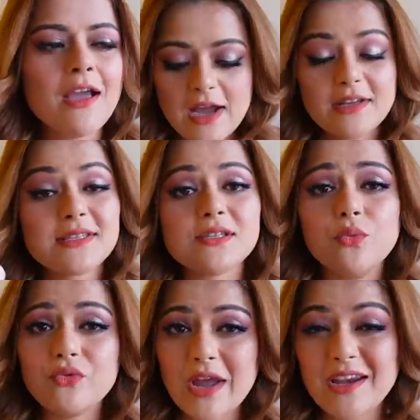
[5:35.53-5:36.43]
And it's
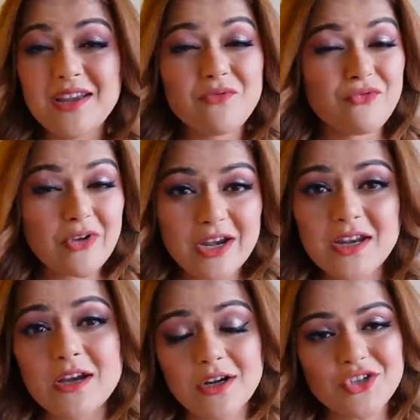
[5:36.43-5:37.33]
very, very
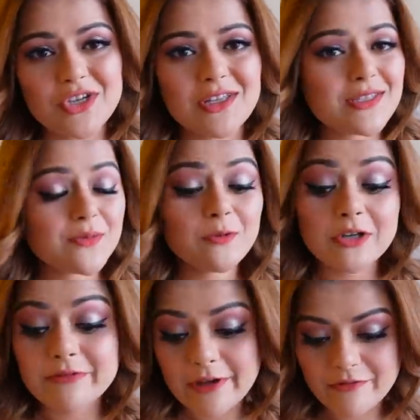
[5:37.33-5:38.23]
nourishing. It's
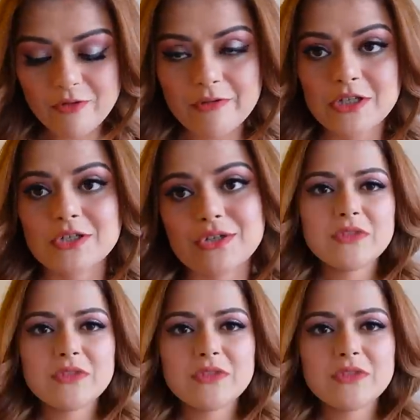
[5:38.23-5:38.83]
perfect for winter.